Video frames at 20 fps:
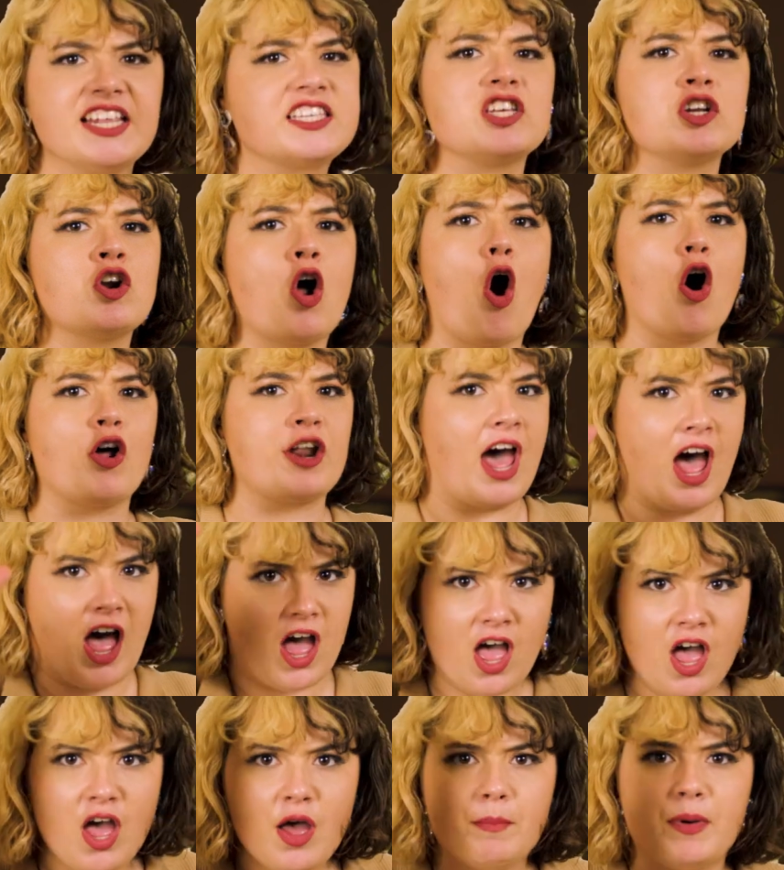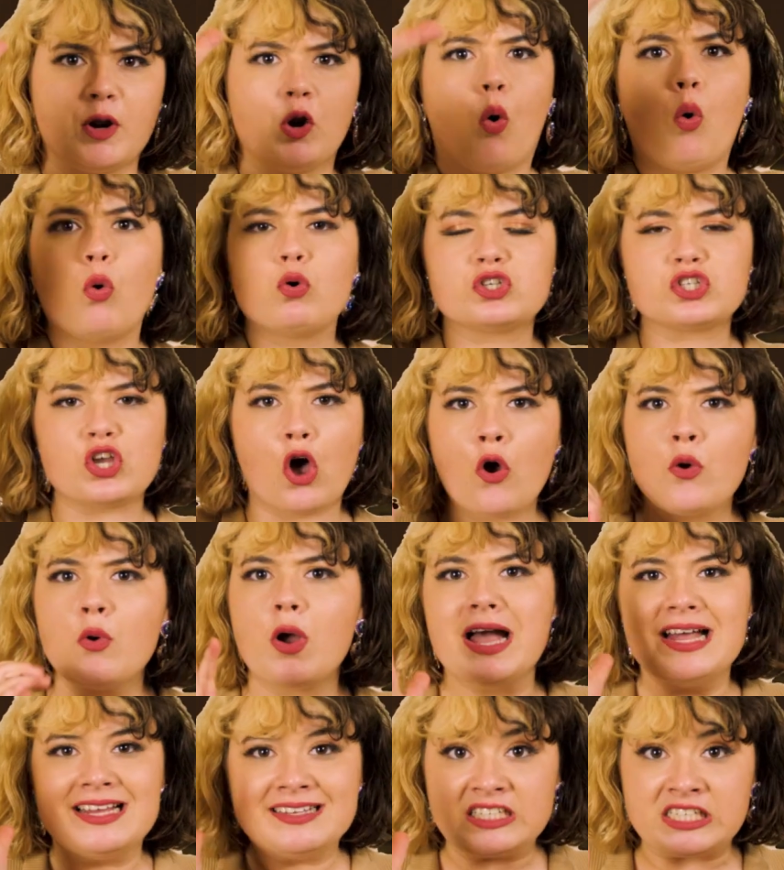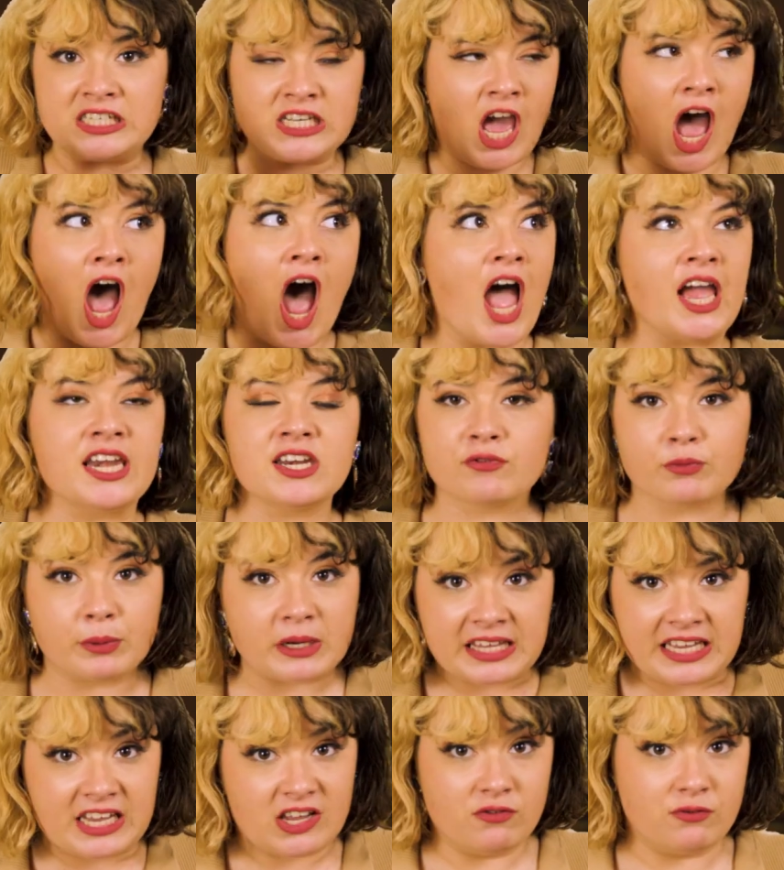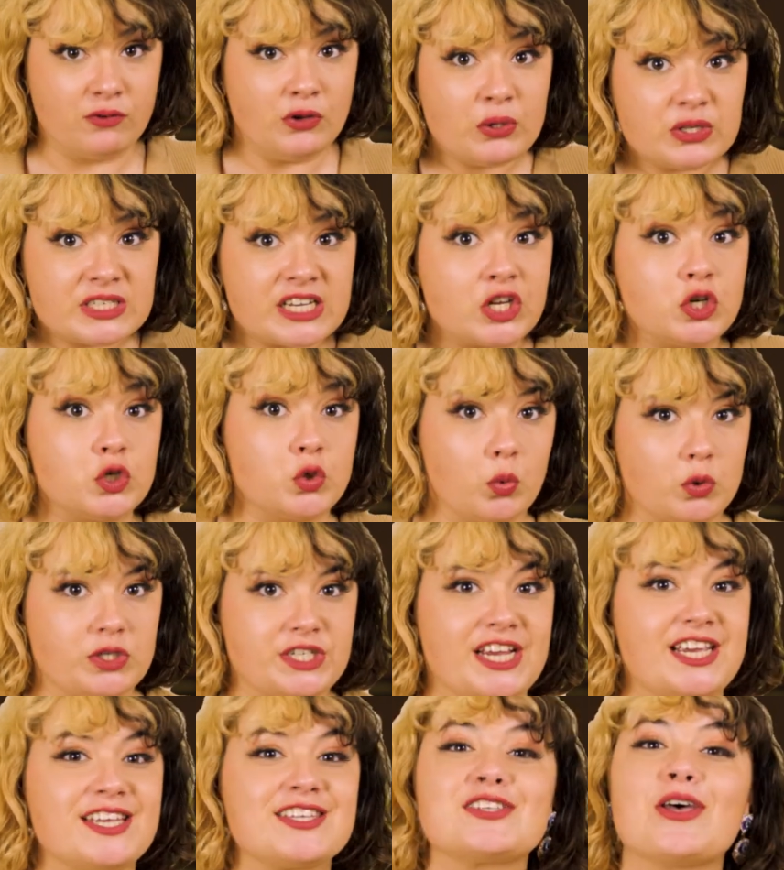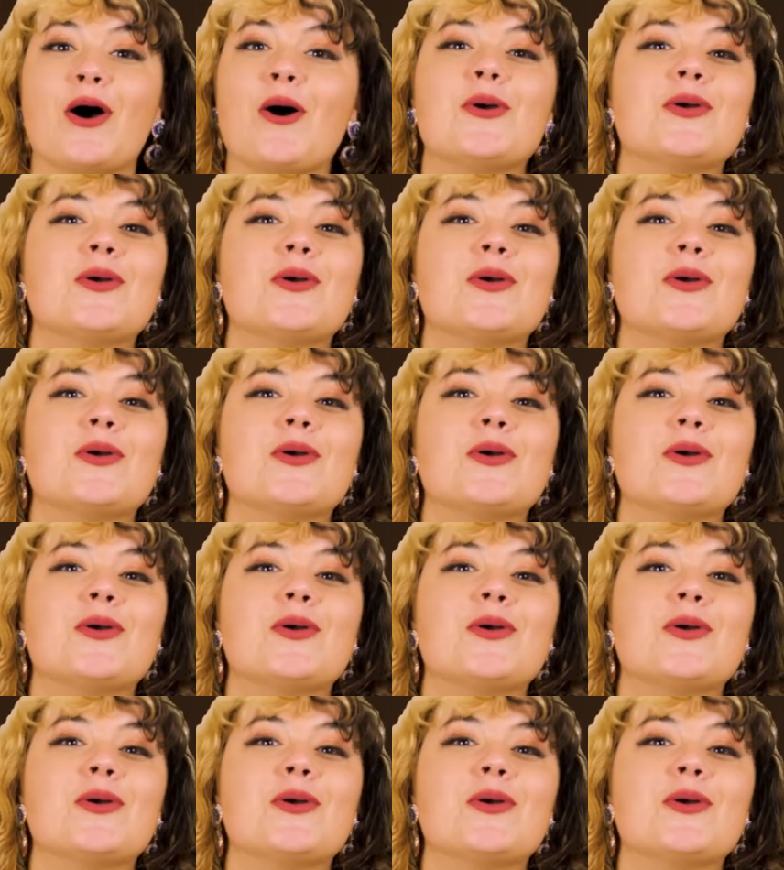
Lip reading: It's an honour, but also kind of really confusing and daunting.